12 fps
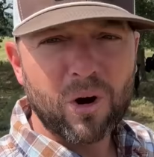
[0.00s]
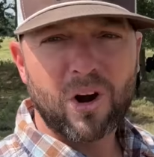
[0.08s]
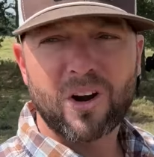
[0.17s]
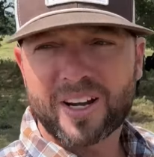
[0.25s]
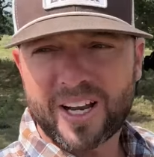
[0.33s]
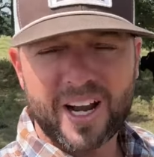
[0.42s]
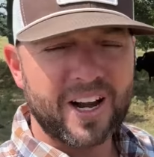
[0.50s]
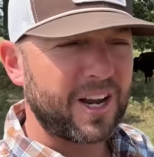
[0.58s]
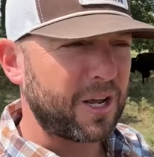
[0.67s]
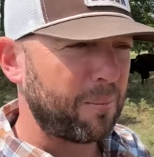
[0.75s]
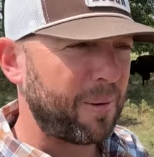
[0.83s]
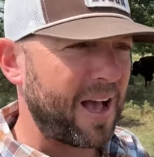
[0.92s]
our carrying
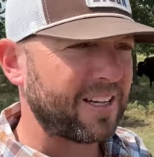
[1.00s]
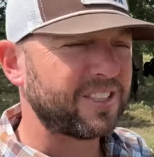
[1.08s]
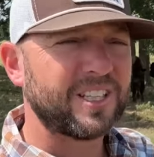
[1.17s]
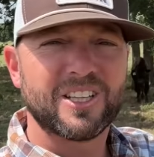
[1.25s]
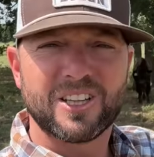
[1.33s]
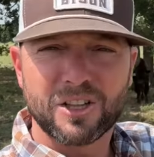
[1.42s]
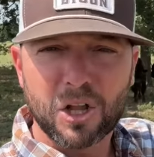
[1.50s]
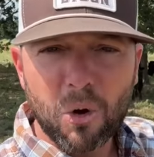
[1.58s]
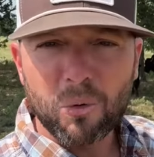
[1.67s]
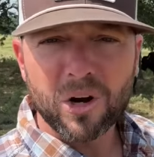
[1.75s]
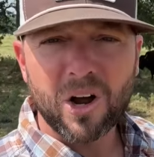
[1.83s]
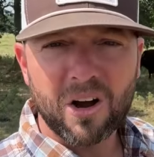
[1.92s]
capacity,
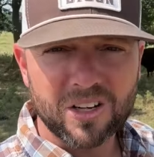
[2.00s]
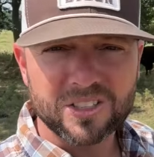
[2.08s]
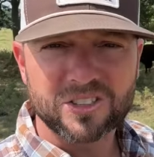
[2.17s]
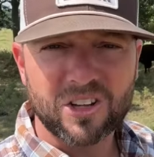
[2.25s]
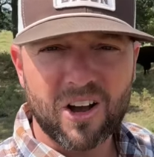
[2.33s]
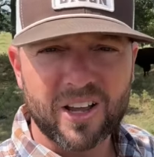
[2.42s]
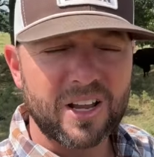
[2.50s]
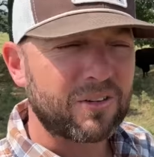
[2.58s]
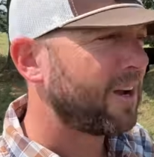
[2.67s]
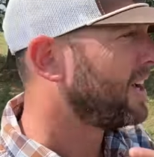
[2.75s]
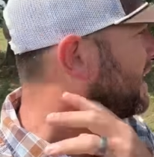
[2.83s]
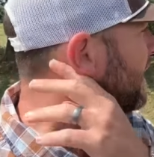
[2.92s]
lower our stocking
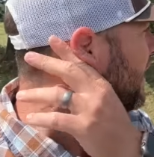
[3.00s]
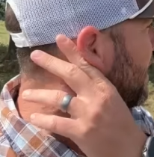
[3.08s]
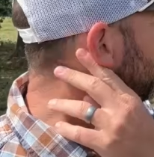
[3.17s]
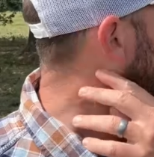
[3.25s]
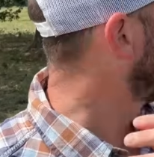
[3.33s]
rate here